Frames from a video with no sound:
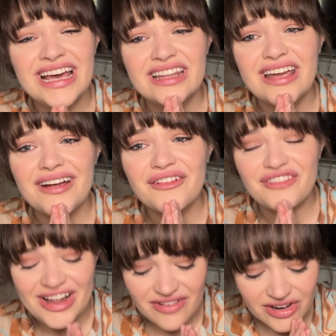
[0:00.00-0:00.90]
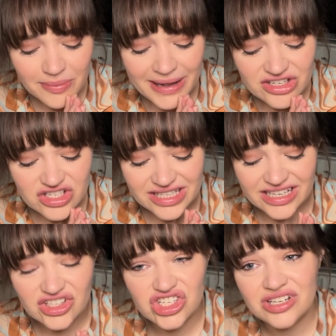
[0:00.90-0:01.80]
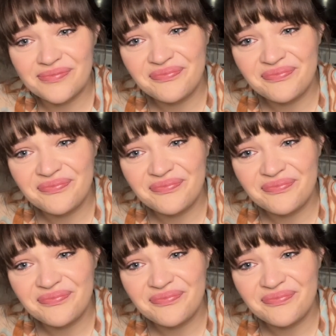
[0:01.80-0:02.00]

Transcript: They are 500 pages each.